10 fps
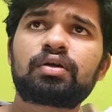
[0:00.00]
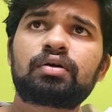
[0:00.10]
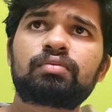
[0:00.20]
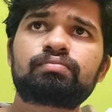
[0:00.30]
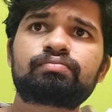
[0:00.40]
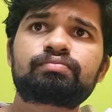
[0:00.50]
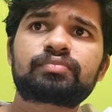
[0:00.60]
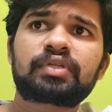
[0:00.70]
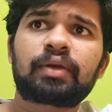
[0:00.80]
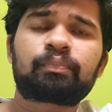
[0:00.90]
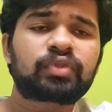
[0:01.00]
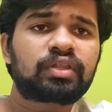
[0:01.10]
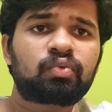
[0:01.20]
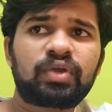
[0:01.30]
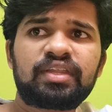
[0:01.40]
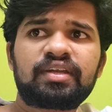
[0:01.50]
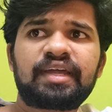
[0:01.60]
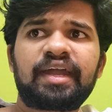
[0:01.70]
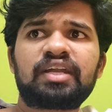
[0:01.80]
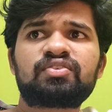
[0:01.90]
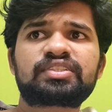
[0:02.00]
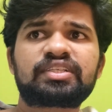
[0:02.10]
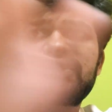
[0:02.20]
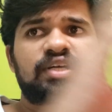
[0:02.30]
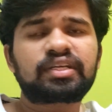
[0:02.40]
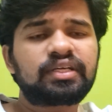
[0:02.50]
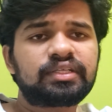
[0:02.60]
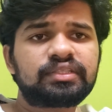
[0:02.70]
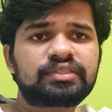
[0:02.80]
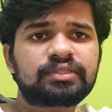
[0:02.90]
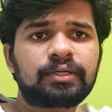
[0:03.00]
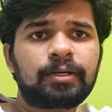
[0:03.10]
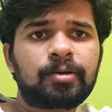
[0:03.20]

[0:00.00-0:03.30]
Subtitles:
uh, yeah, the way that narrative is constructed is